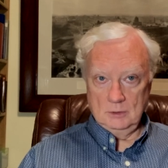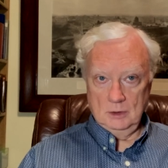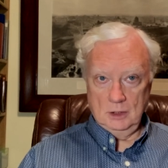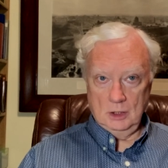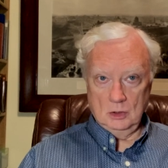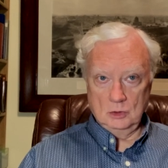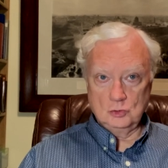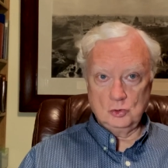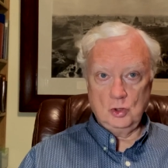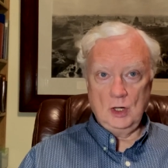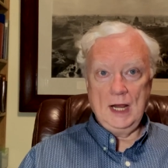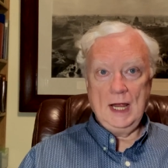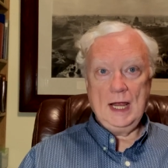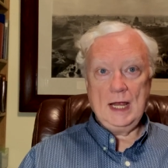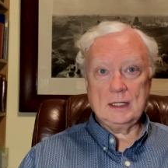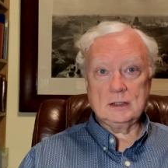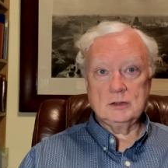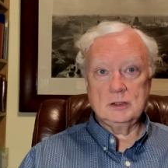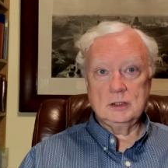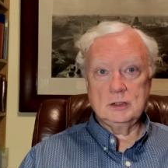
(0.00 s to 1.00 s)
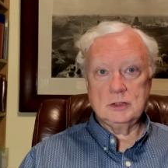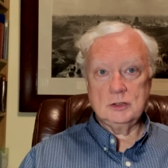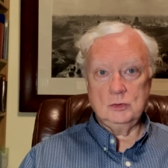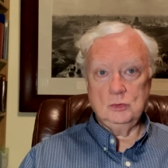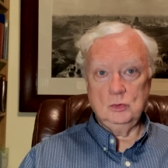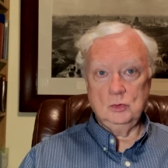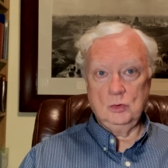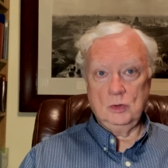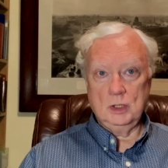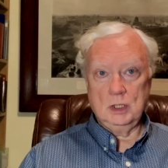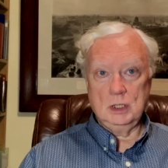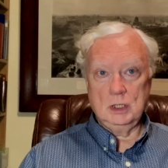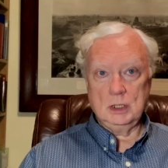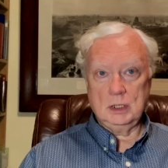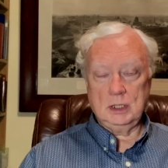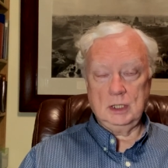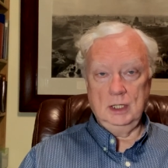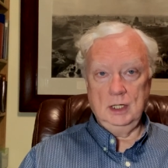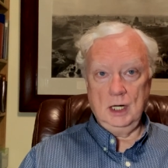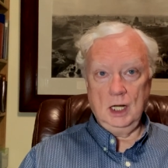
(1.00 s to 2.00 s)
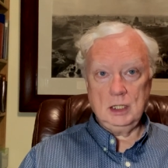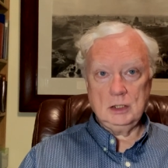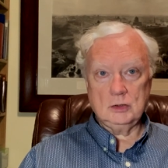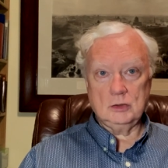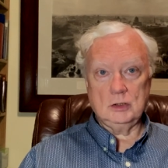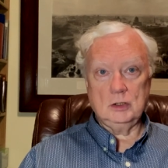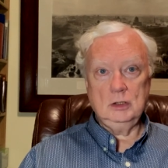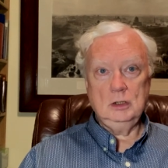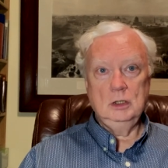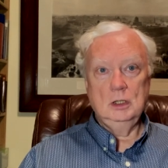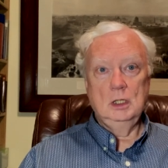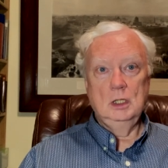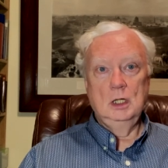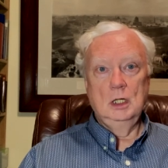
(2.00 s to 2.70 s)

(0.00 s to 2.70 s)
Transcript: little tract to the conductor